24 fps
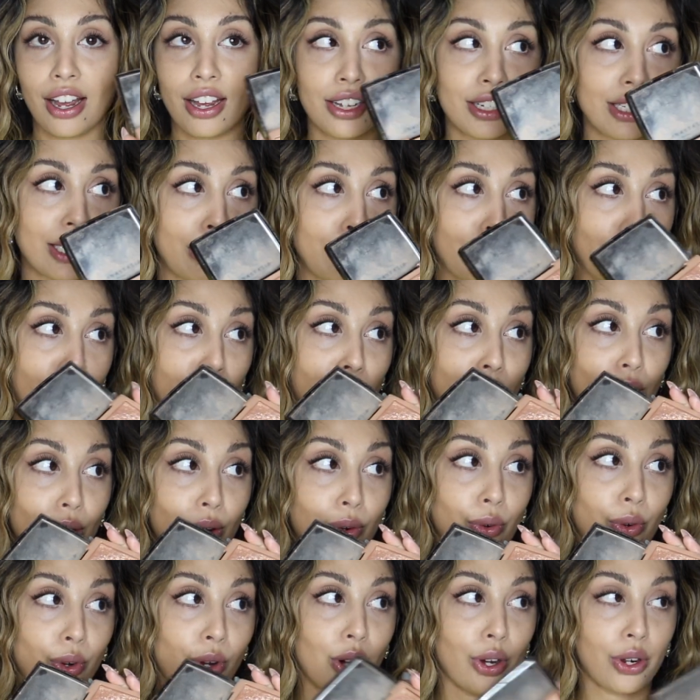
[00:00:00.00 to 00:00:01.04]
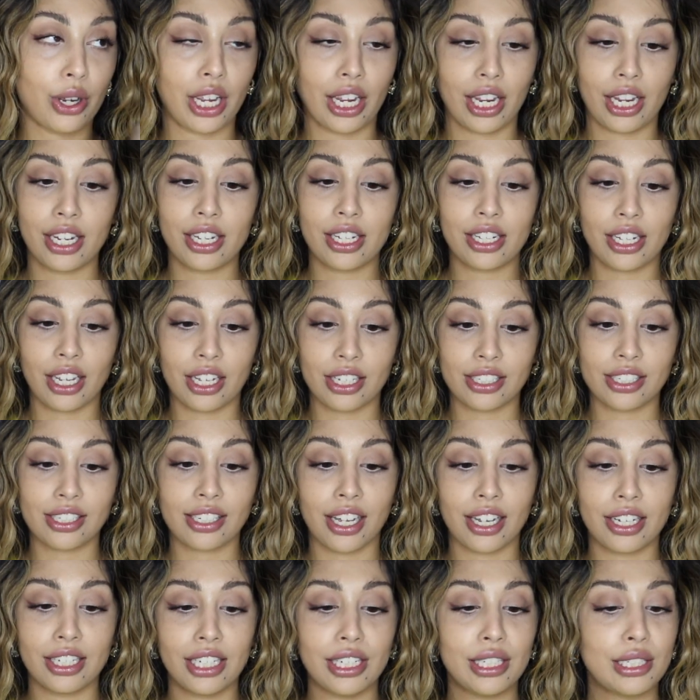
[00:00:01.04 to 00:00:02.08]
some glow, okay? Yes,
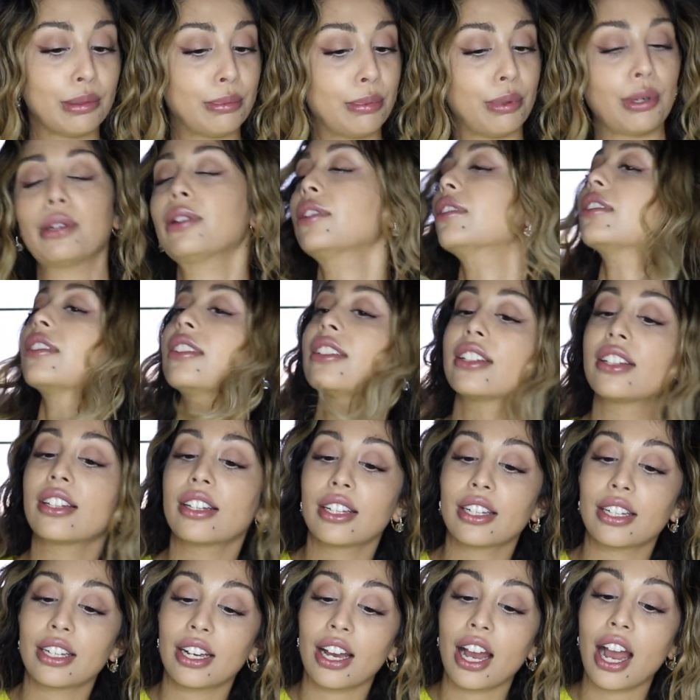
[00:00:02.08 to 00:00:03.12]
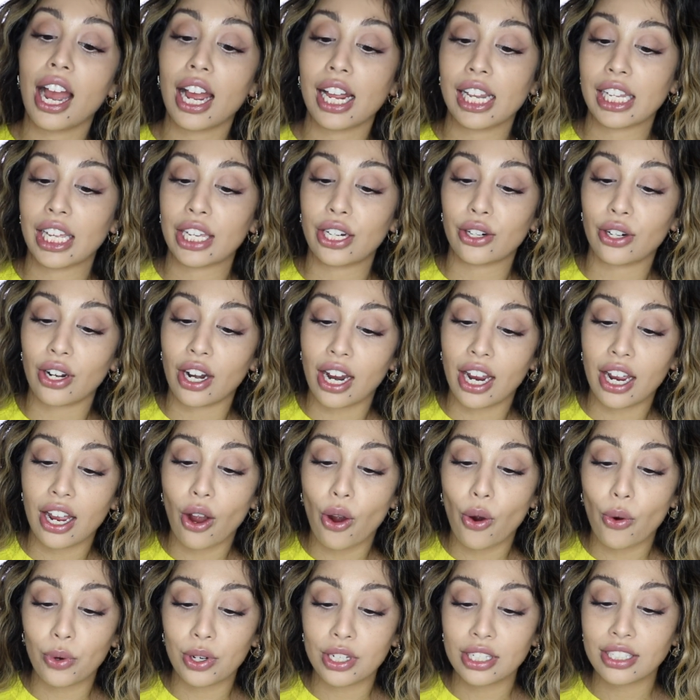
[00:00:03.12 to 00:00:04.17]
I need to put highlighter. I
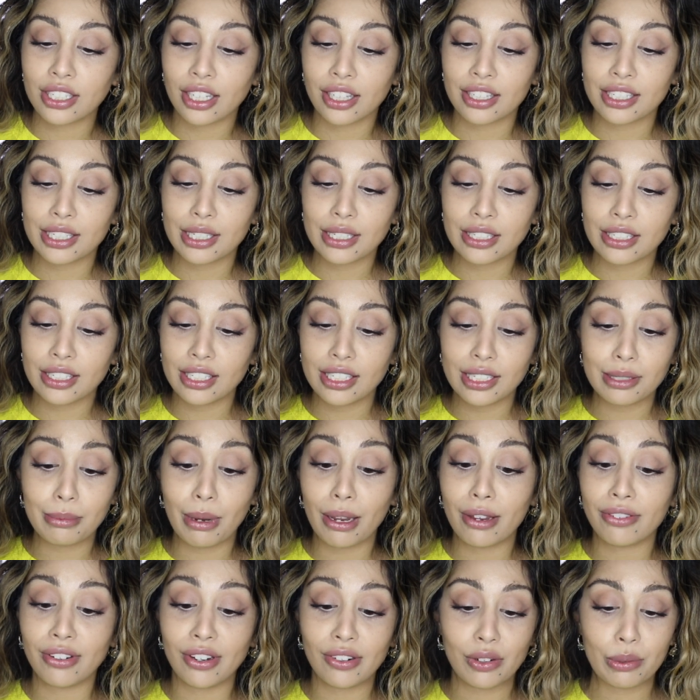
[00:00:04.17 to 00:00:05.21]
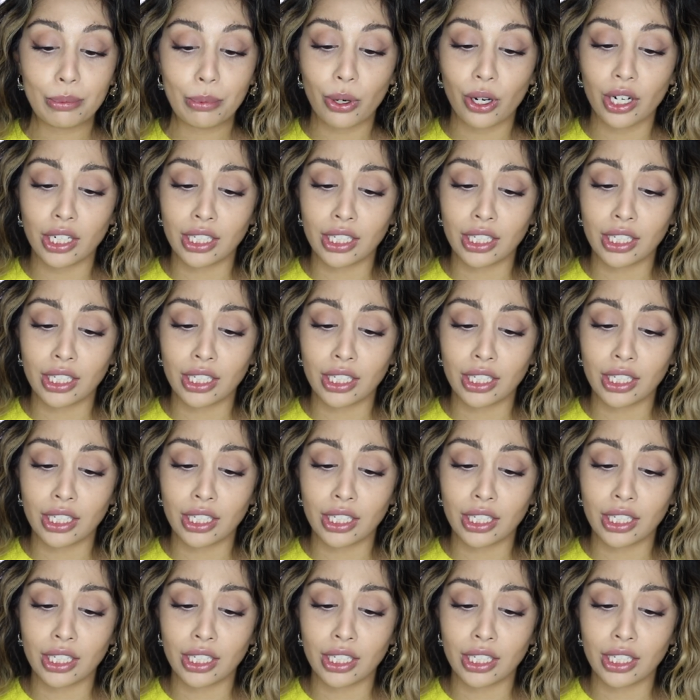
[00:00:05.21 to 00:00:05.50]
always say this is my favorite part,